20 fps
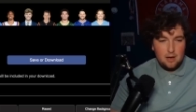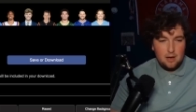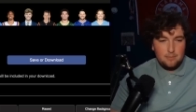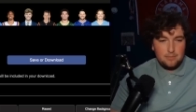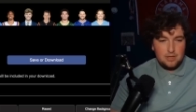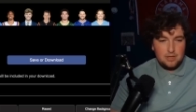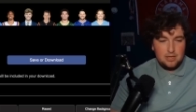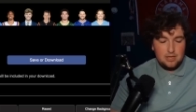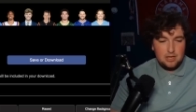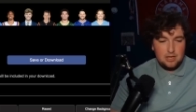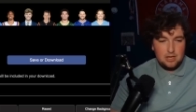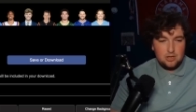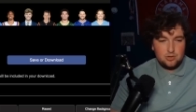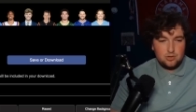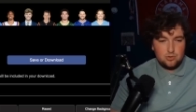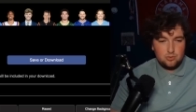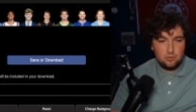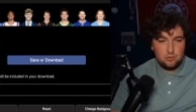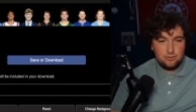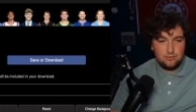He
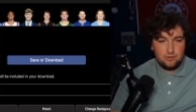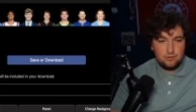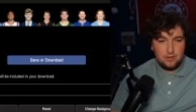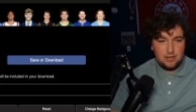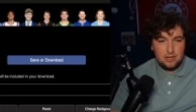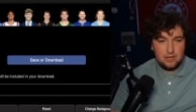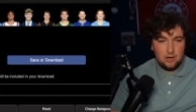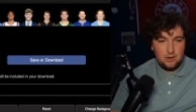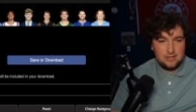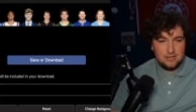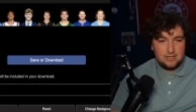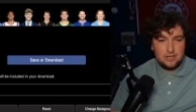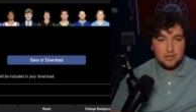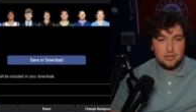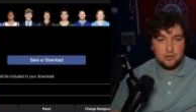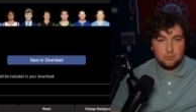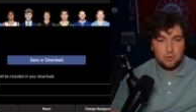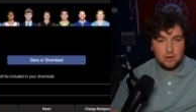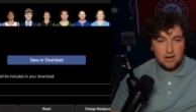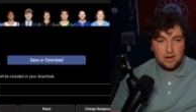truthfully, you know, as the
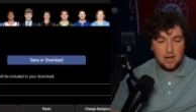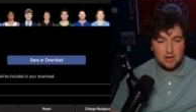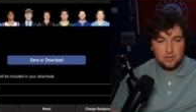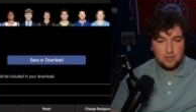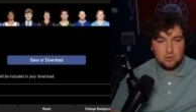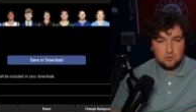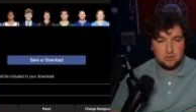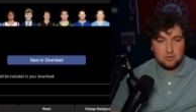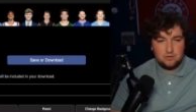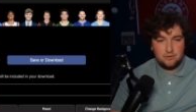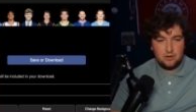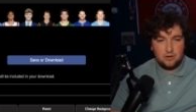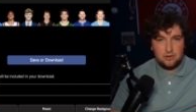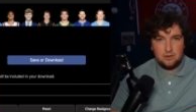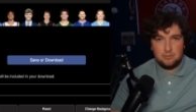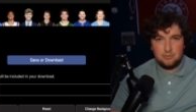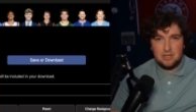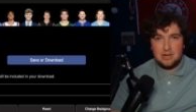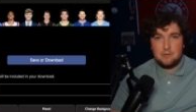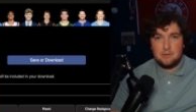year went on, you just felt
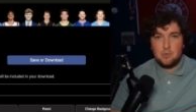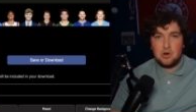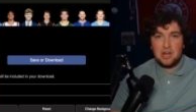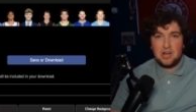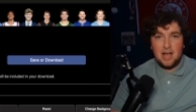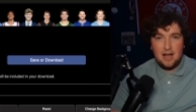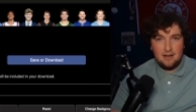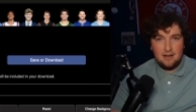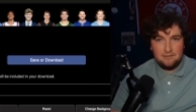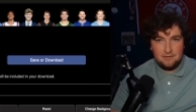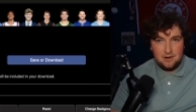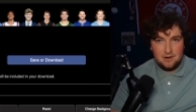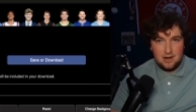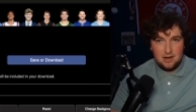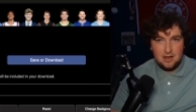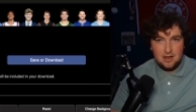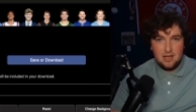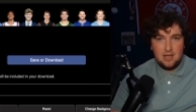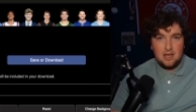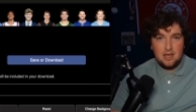him getting more confident.
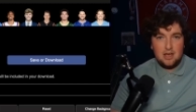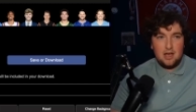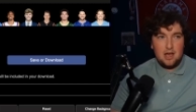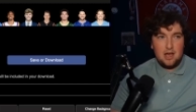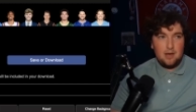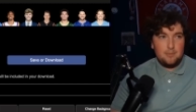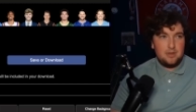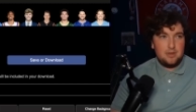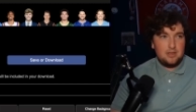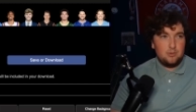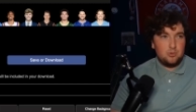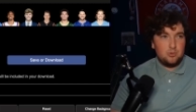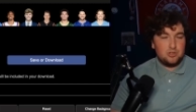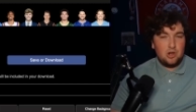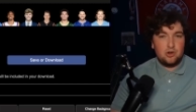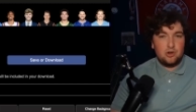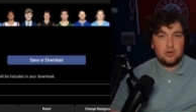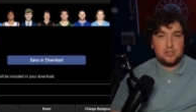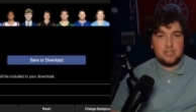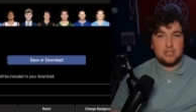He was
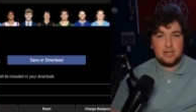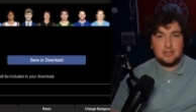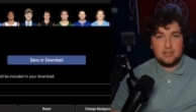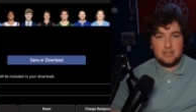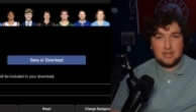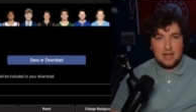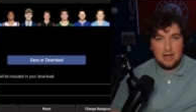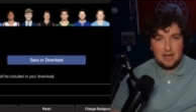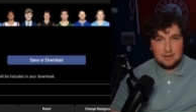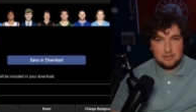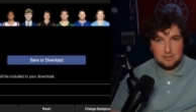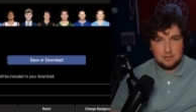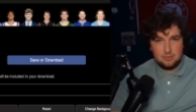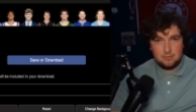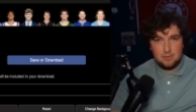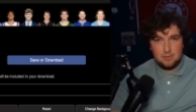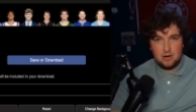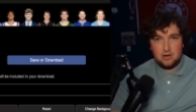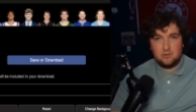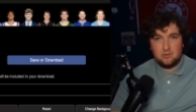understanding the concepts
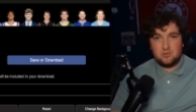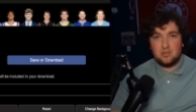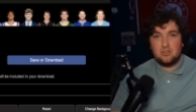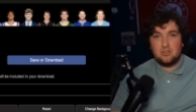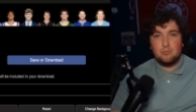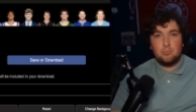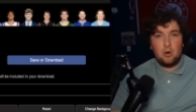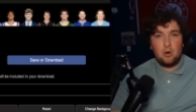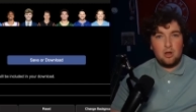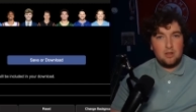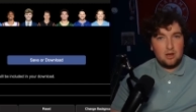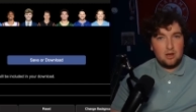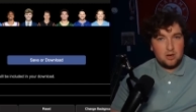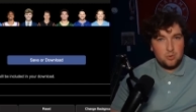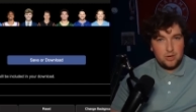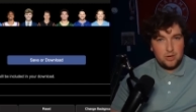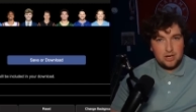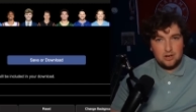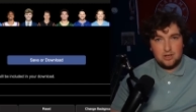better. He was getting the ball out quicker.